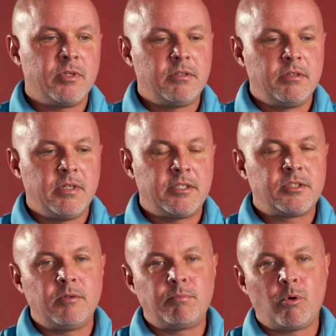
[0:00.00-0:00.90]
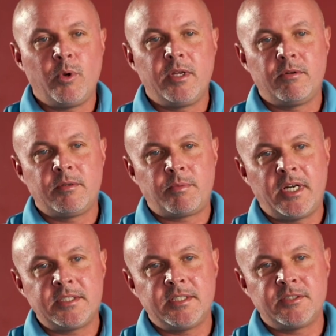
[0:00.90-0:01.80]
know, at a certain point through the
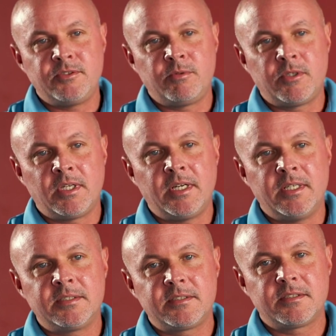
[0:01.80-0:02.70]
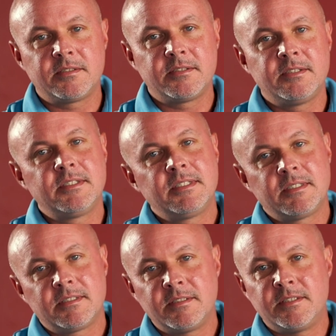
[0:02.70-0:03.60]
process, you realize
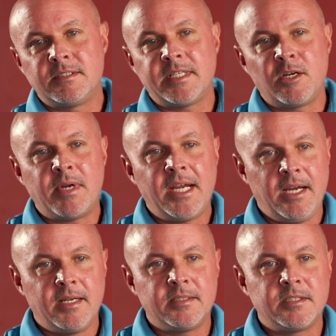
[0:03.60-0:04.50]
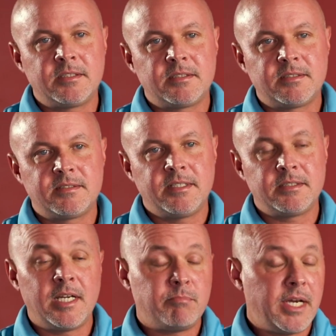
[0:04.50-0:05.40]
this is out of my hands.
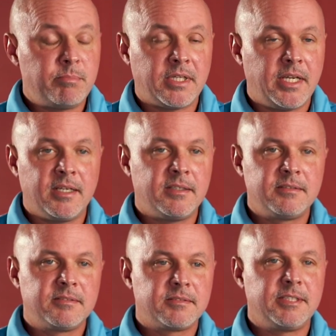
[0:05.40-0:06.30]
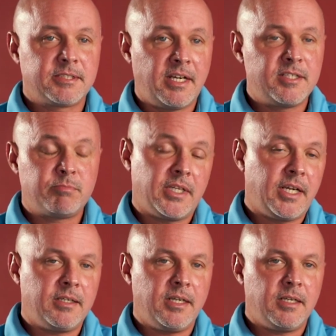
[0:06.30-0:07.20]
It's not my plan, it's God's
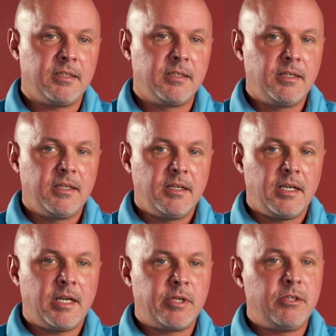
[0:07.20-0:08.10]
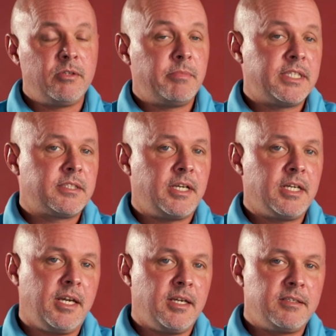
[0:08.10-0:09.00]
plan. And I'm going to do the best that I
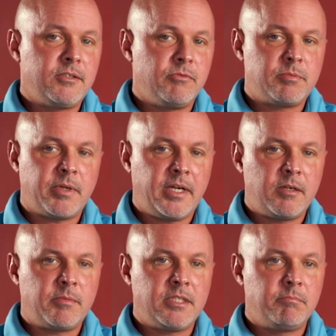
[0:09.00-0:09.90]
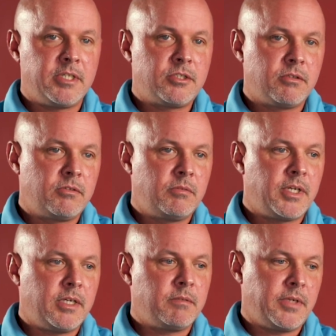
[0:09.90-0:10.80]
can to inspire my children,
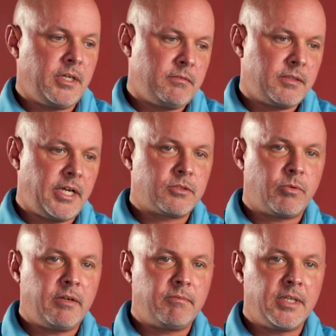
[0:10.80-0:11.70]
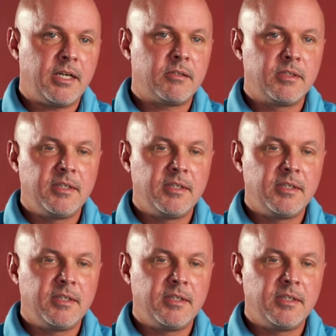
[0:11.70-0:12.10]
my ex-wife now,